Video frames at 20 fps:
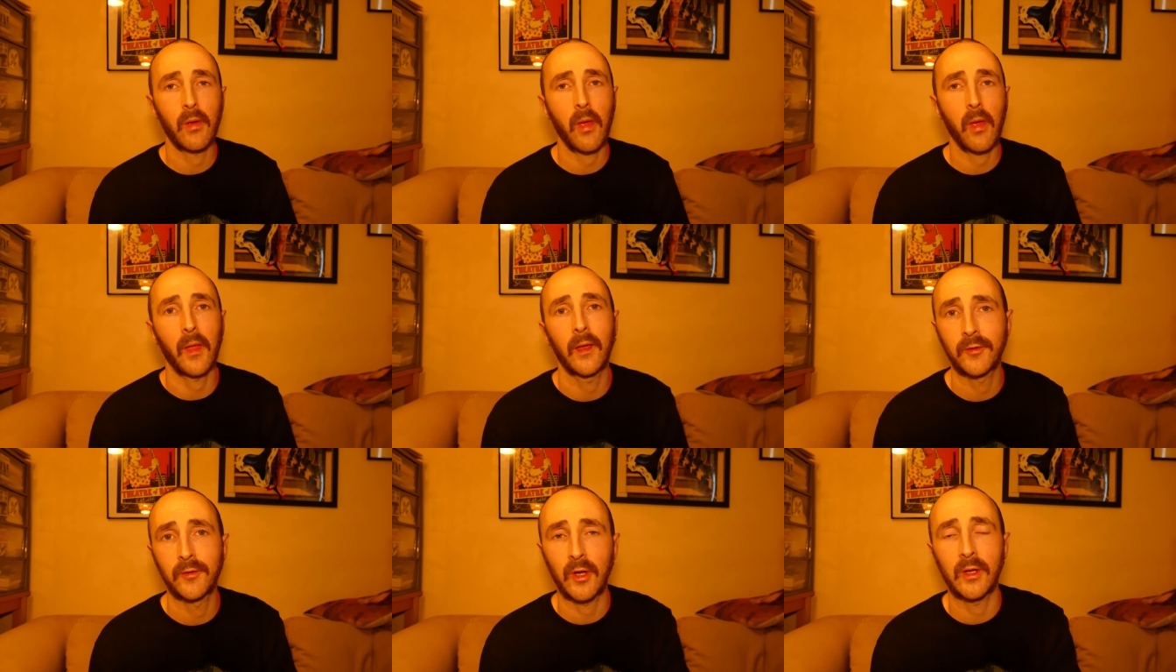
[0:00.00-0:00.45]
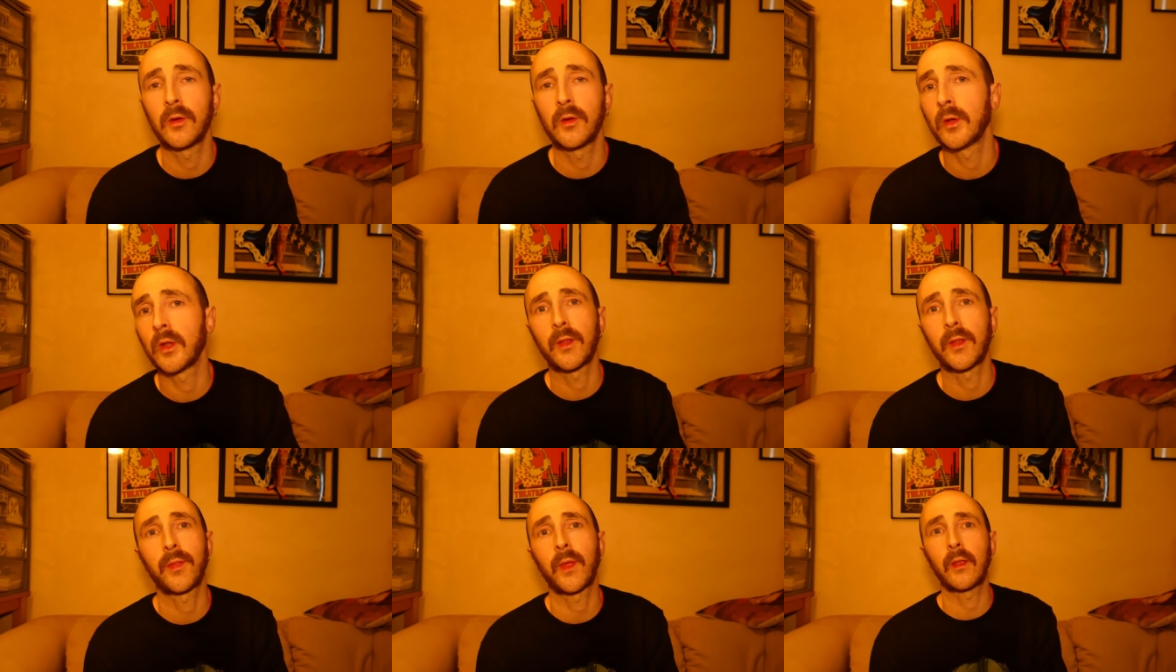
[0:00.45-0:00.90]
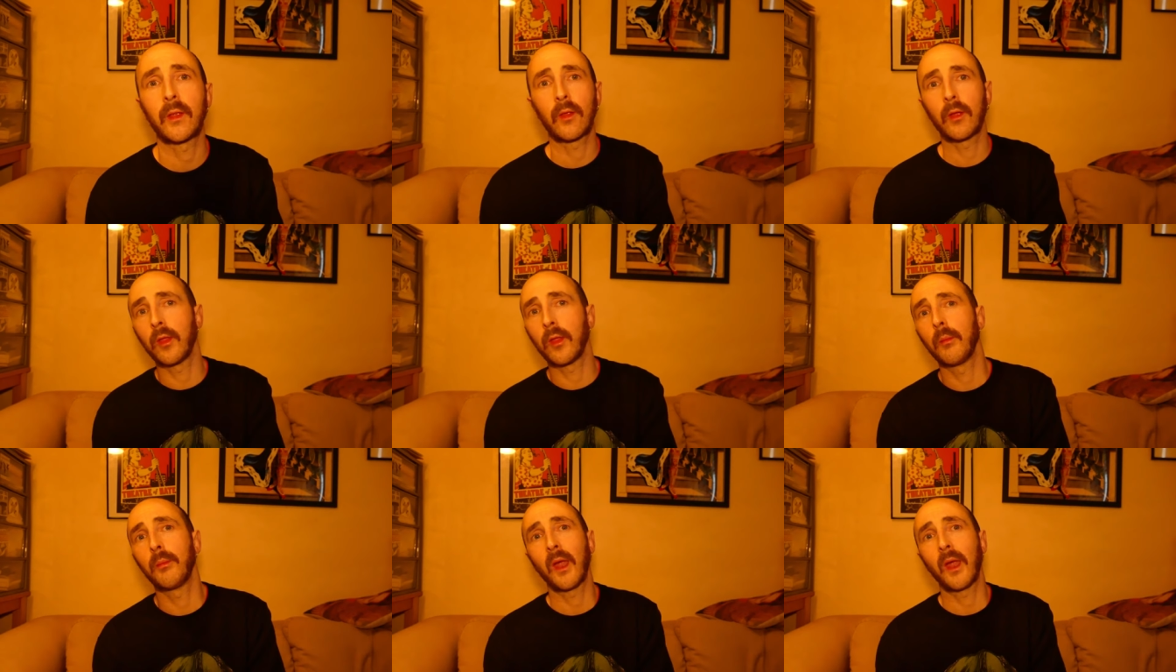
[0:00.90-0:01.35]
And I genuinely think that
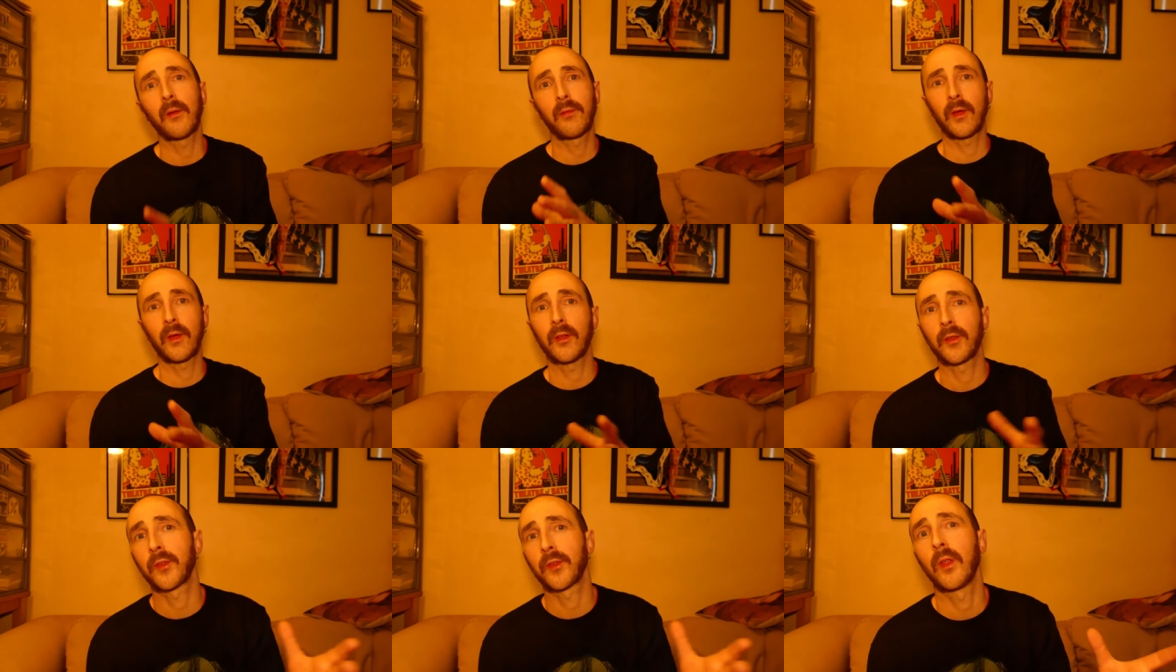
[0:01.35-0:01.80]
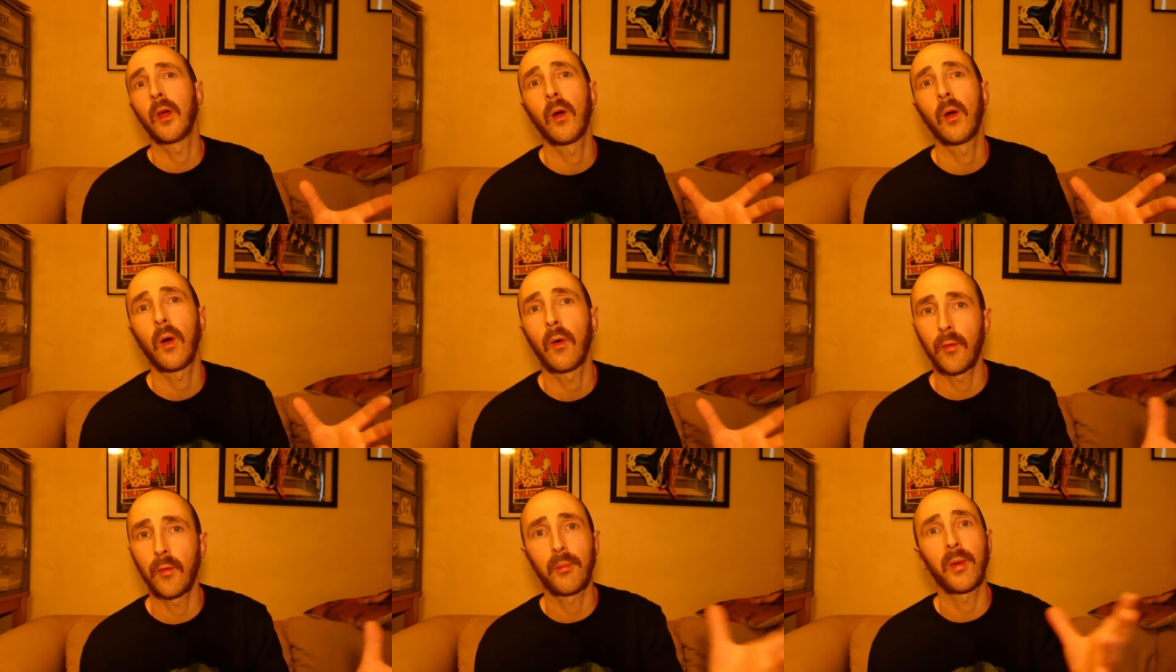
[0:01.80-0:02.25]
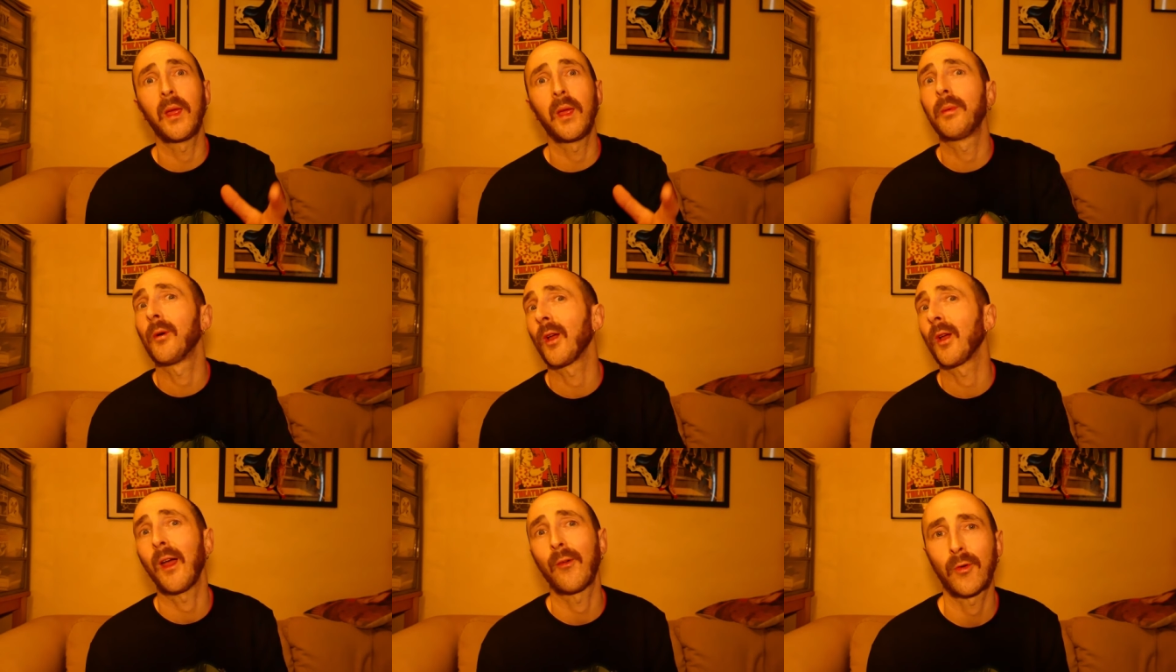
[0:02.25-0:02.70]
the benefits that other
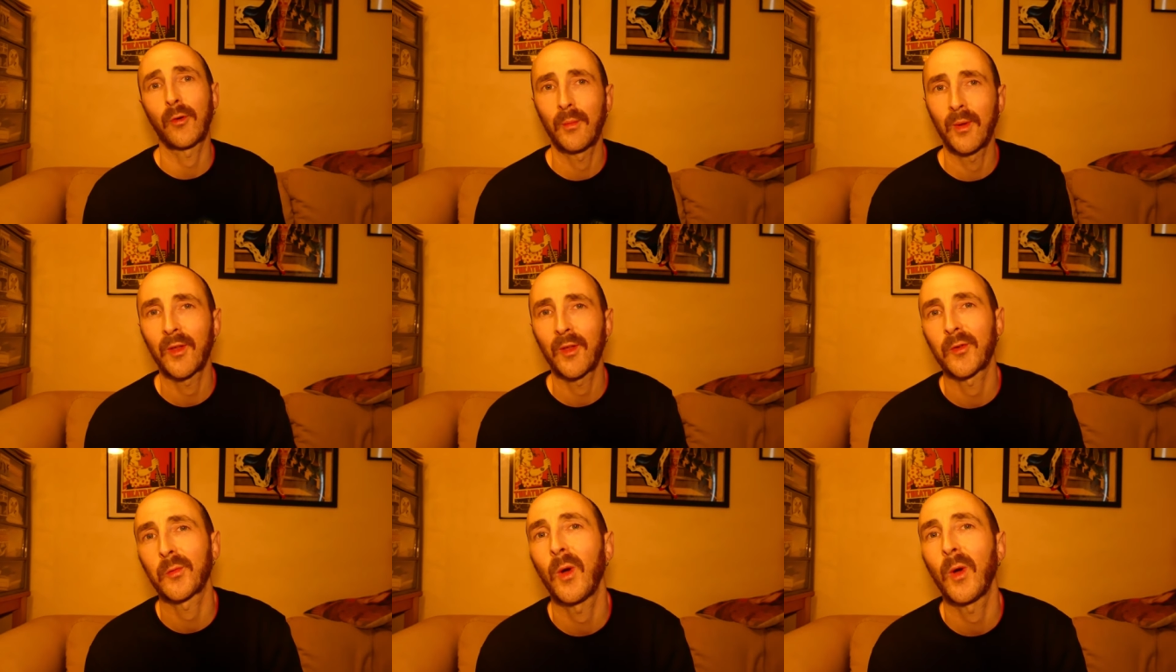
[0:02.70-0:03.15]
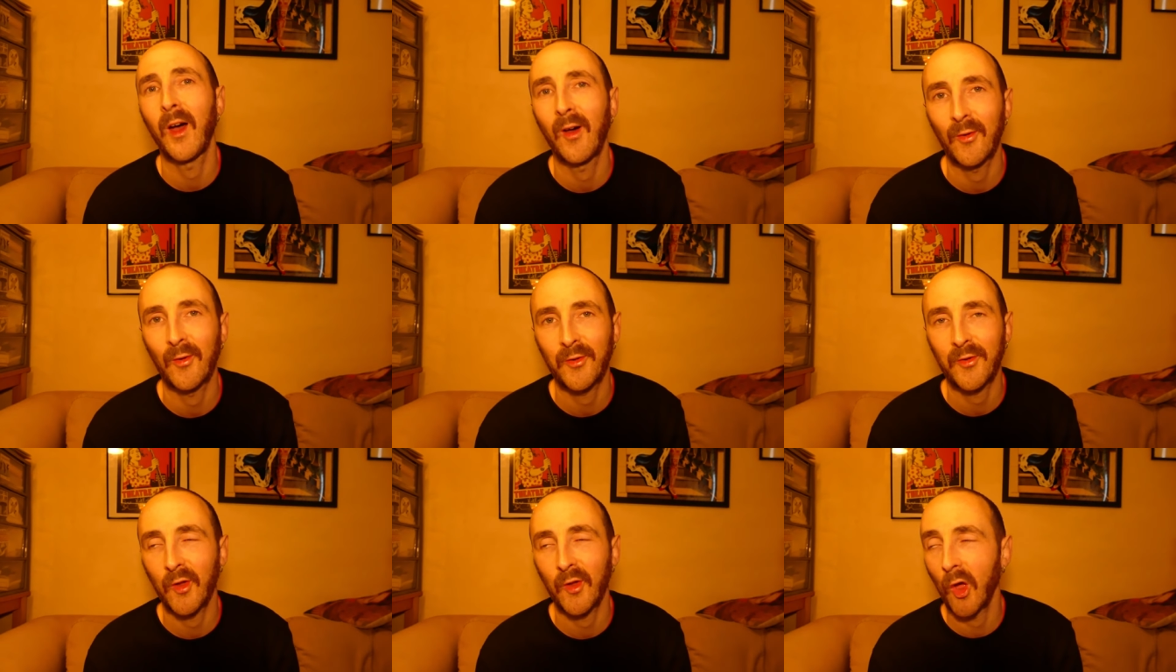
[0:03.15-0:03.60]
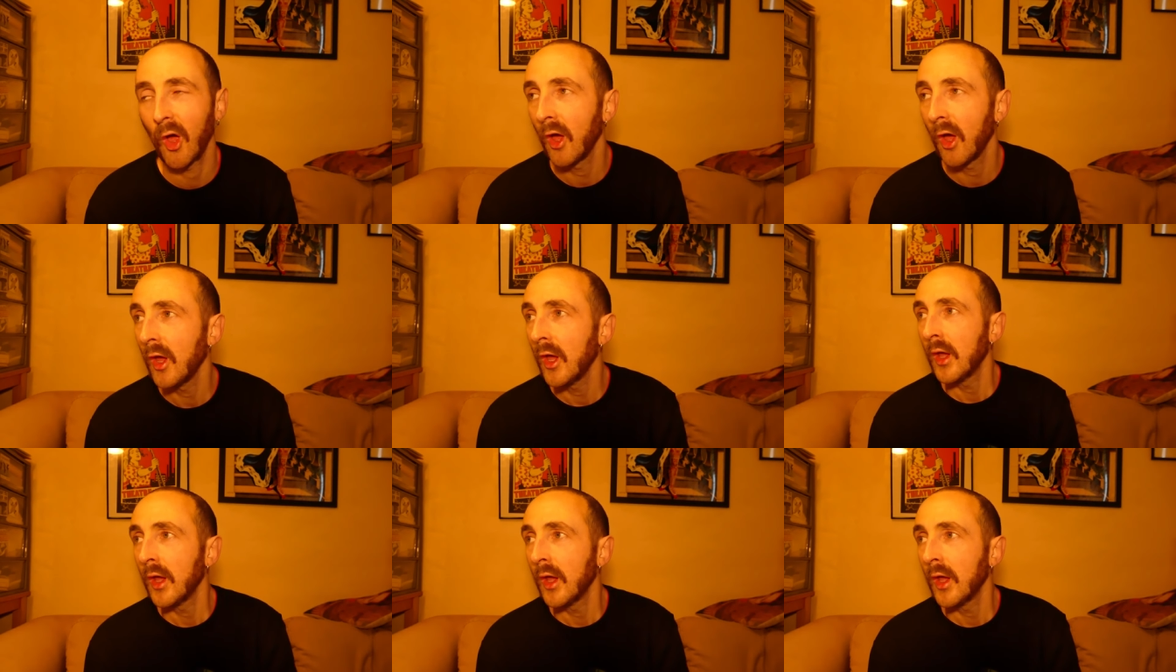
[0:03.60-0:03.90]
people get from it as well. So